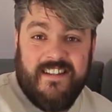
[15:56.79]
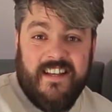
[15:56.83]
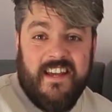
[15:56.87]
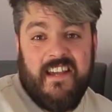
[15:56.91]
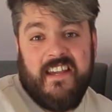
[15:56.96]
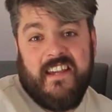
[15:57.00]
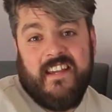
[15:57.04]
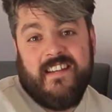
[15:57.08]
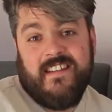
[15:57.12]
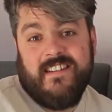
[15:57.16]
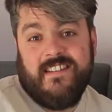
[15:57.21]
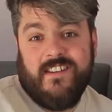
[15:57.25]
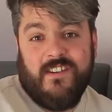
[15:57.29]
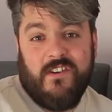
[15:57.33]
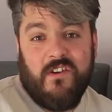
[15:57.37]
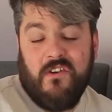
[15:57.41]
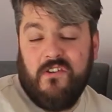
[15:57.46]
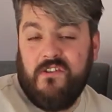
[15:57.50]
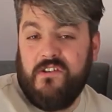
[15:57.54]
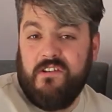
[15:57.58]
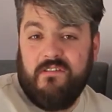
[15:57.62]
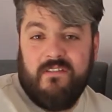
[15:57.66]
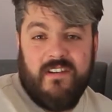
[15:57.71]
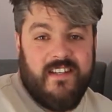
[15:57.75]
that He is a
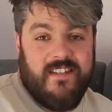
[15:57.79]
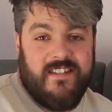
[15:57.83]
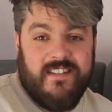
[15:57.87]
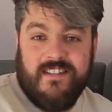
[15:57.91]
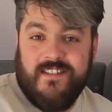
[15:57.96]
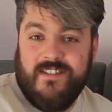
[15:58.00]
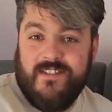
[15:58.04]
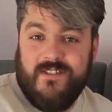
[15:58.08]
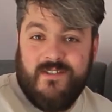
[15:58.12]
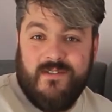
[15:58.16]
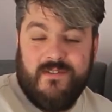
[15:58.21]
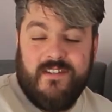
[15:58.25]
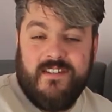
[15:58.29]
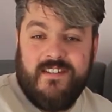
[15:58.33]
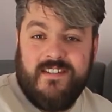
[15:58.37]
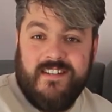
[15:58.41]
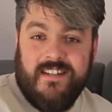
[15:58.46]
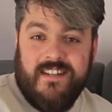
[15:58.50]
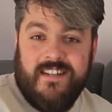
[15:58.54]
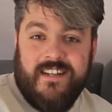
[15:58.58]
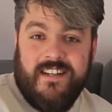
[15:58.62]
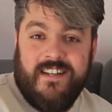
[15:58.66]
God who listens to us.